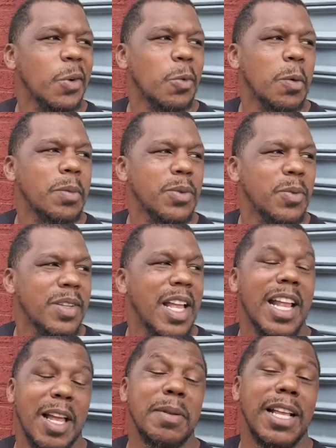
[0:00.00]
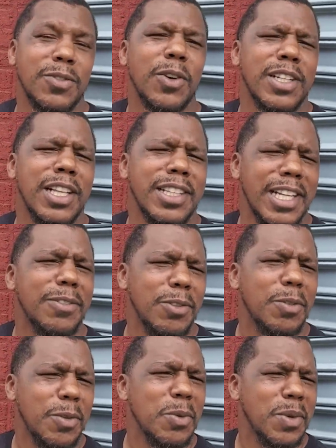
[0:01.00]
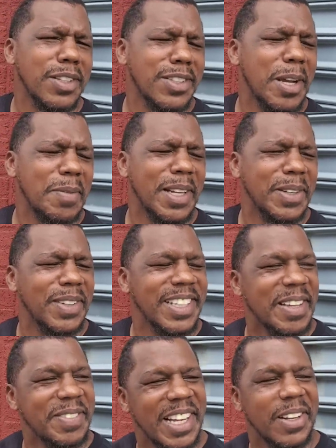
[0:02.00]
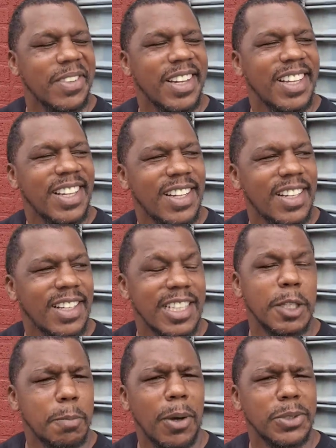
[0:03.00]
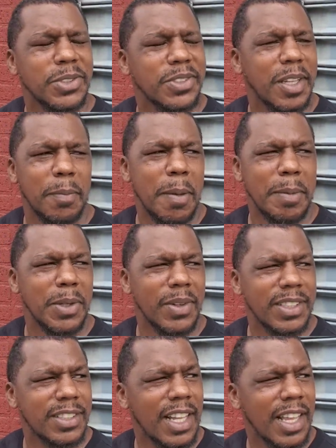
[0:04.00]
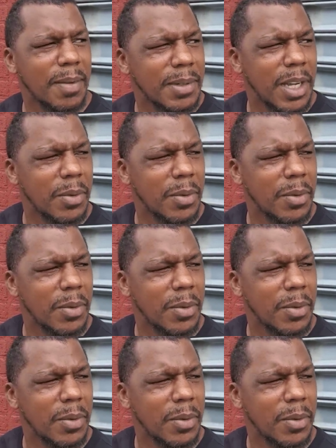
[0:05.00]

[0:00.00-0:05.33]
The rumors, that's for another interview if you want to talk about it one day. But anyway, because it's personal and people don't understand.